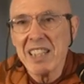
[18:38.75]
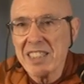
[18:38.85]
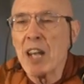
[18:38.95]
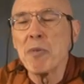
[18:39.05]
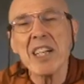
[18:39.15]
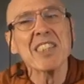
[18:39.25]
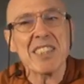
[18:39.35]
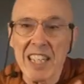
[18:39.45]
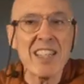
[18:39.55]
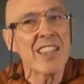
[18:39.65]
then we can
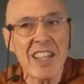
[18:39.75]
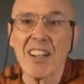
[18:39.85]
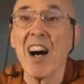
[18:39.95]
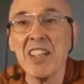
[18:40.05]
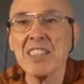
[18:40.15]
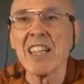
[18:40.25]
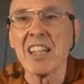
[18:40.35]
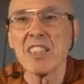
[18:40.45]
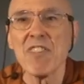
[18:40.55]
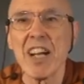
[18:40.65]
see that they're
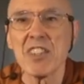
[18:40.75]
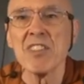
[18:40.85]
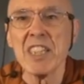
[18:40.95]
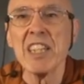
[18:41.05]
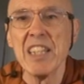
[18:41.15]
unsatisfactory.